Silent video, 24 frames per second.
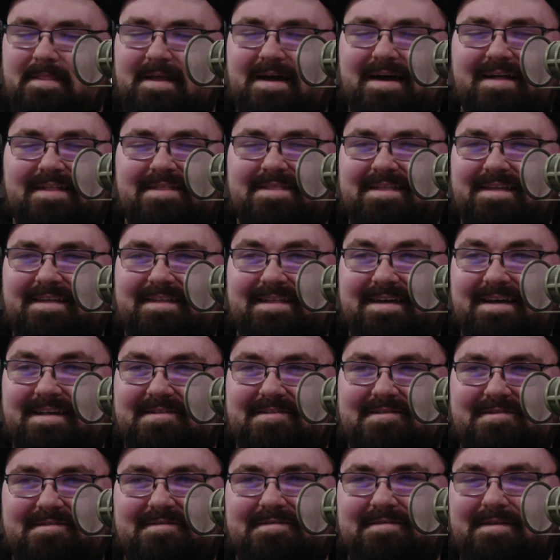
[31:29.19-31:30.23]
I think
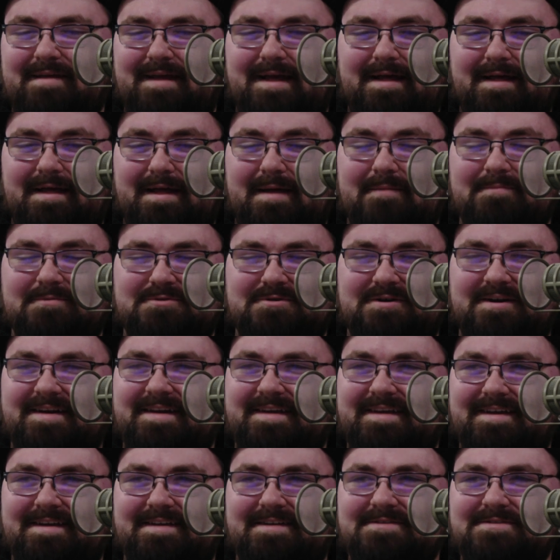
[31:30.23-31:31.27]
I'm trying to
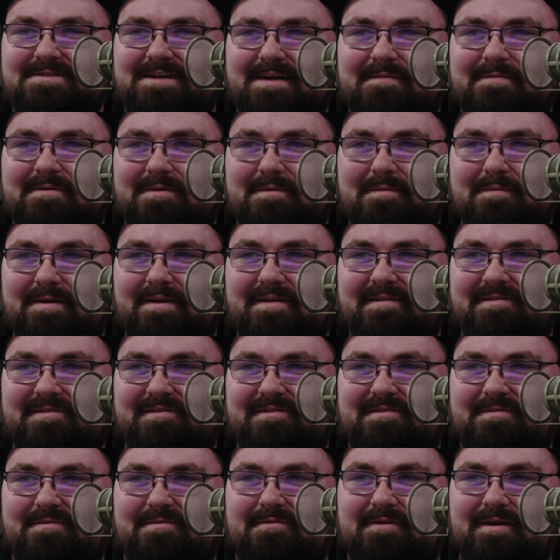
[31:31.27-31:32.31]
get a job in embedded
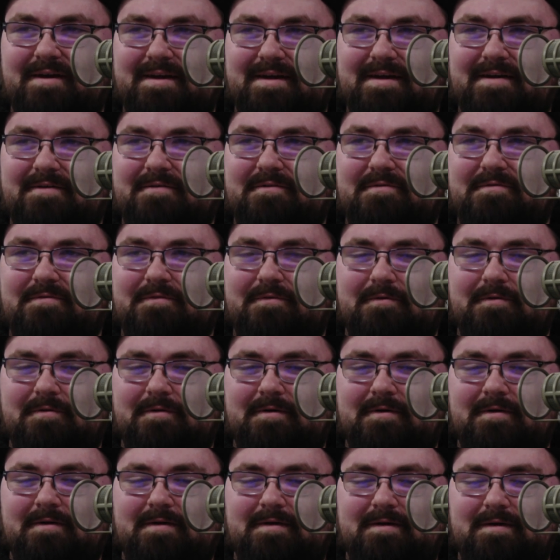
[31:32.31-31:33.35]
systems right now
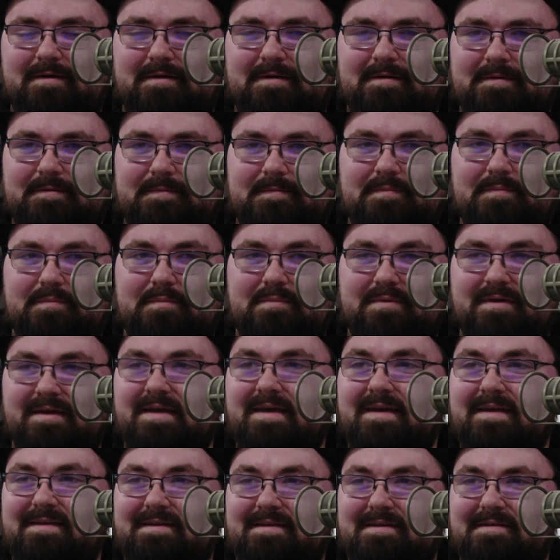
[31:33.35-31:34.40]
for
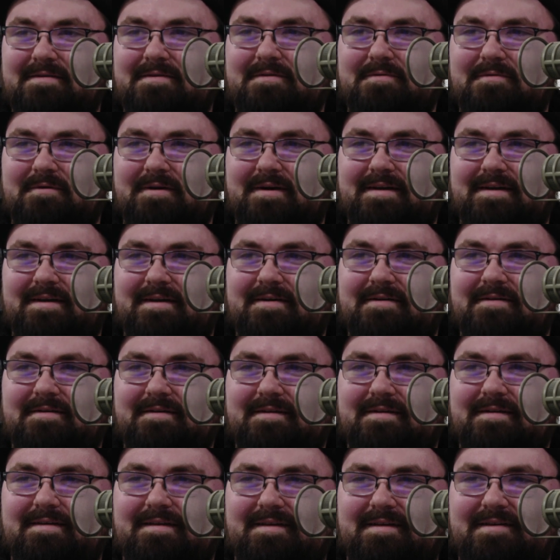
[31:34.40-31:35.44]
BAE right now.
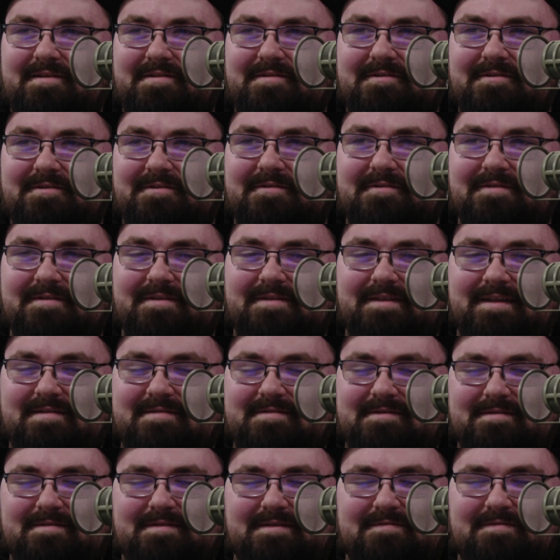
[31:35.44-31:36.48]
So that's
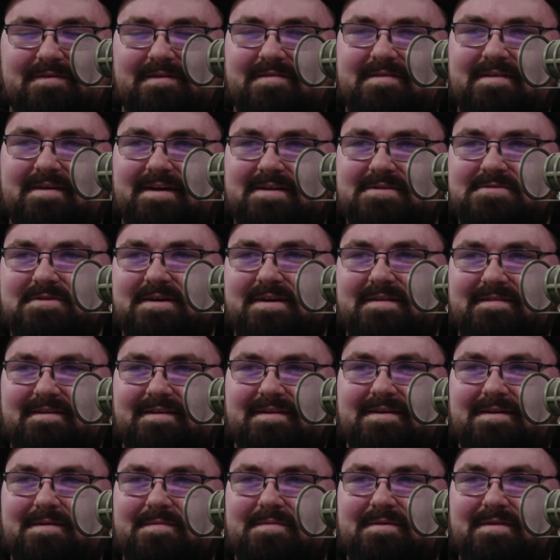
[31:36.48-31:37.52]
a defense contracting
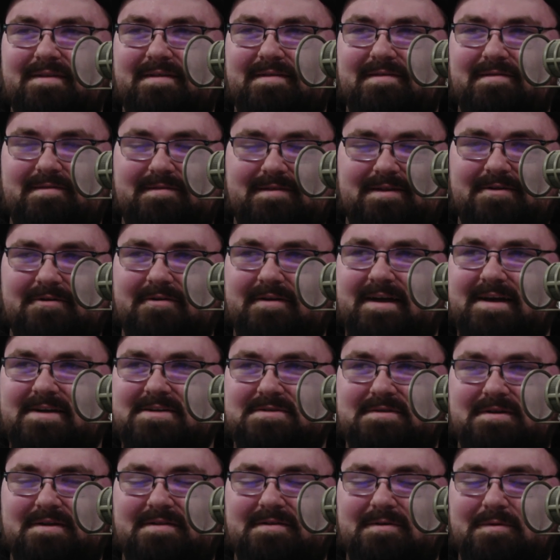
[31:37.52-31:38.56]
company that's
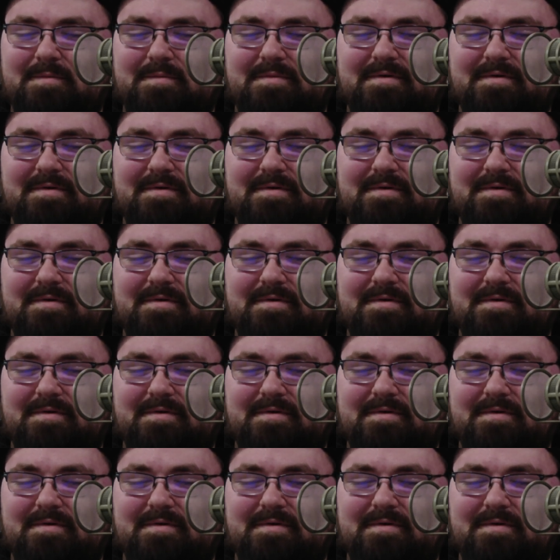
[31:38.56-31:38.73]
internationally known.